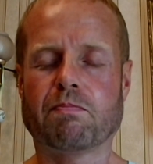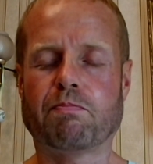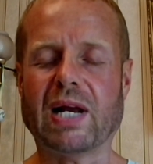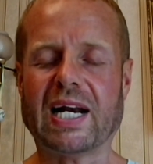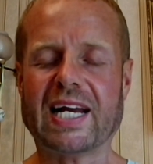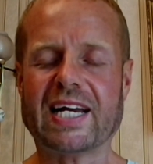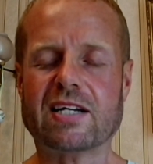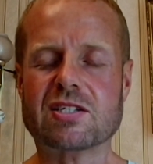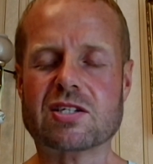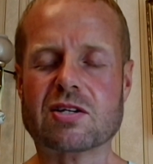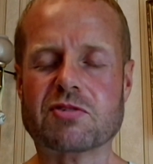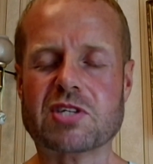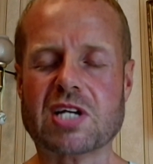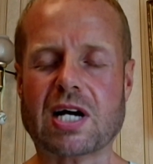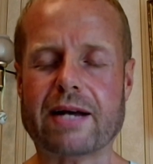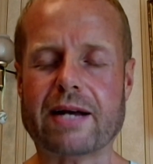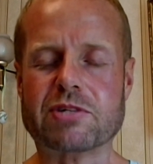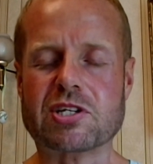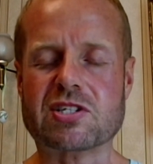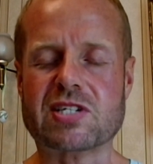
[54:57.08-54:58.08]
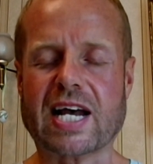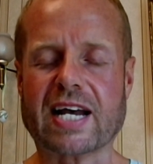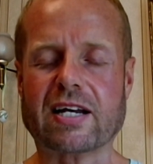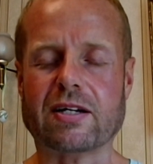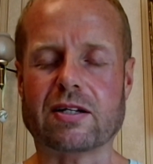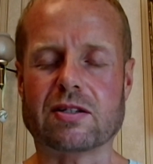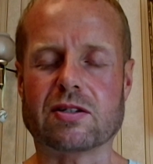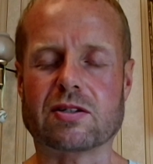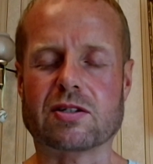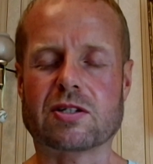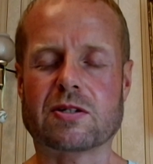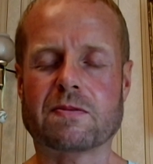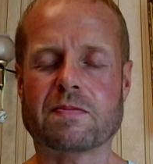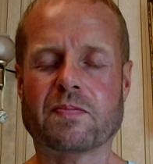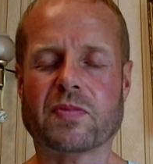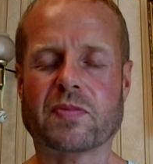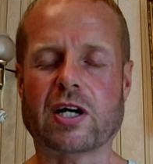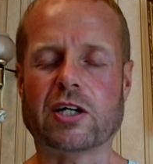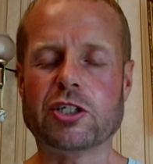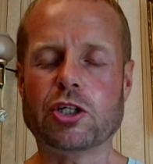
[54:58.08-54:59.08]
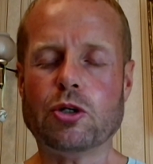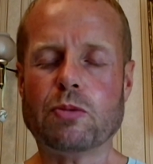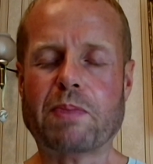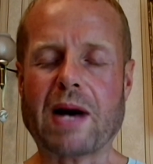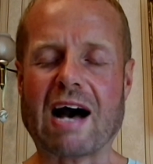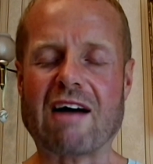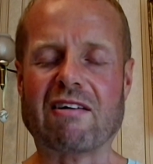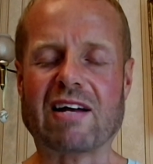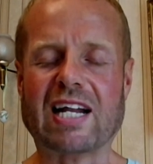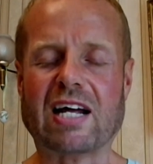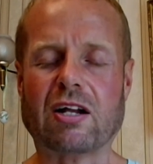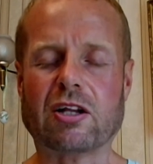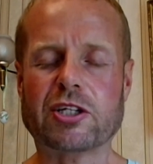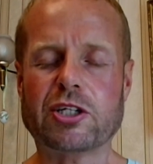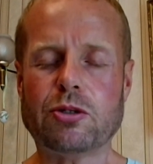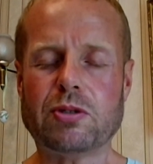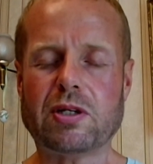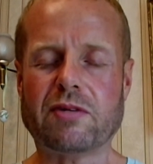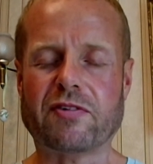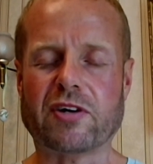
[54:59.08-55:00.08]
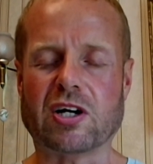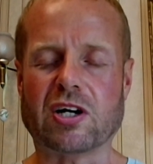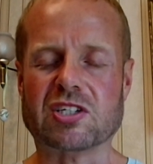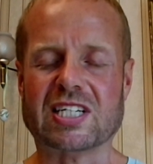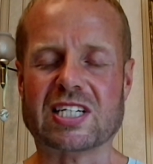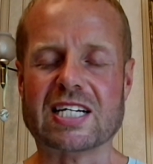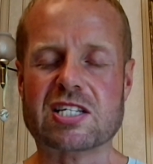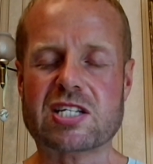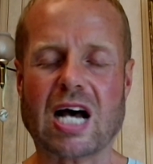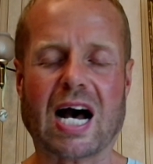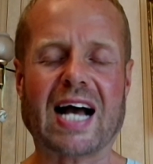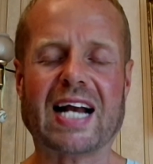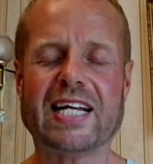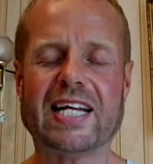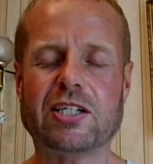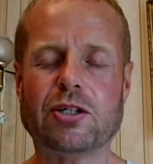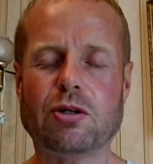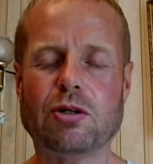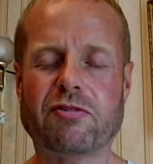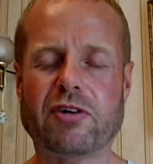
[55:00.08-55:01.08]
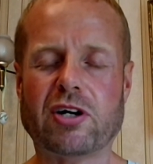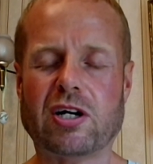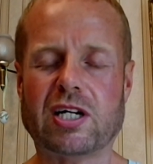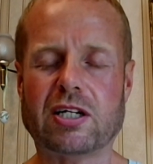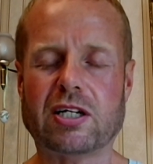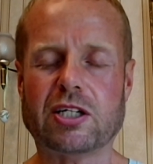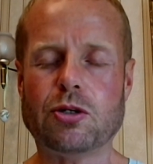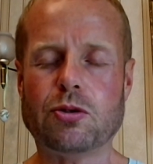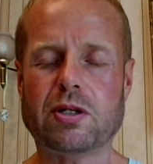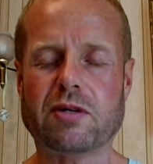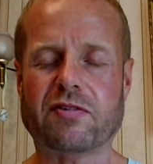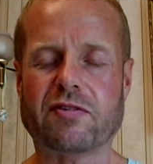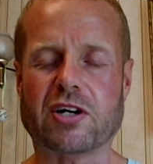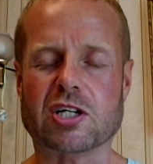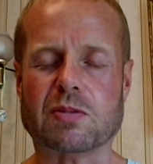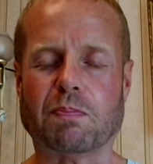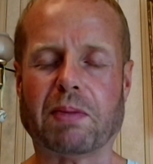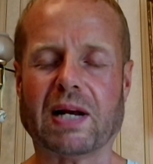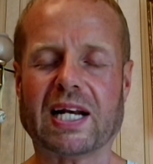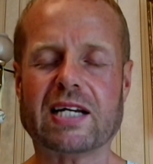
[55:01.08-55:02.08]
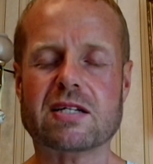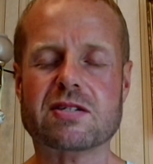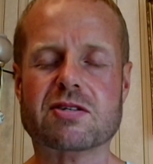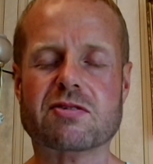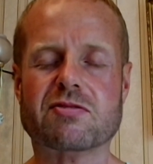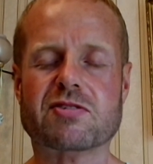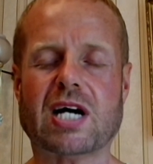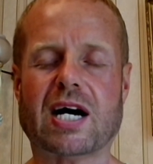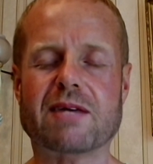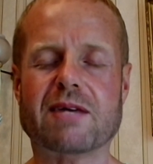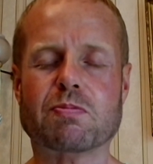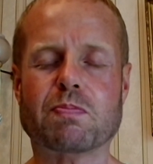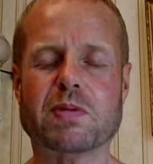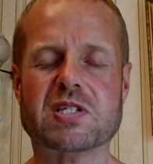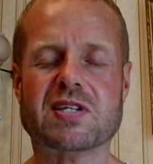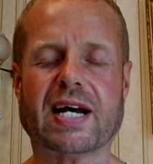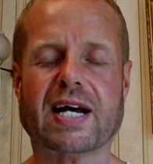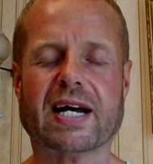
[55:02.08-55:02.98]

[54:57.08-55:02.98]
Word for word: Billions of times a second. A new parallel universe, an entirely new universe, billions of times per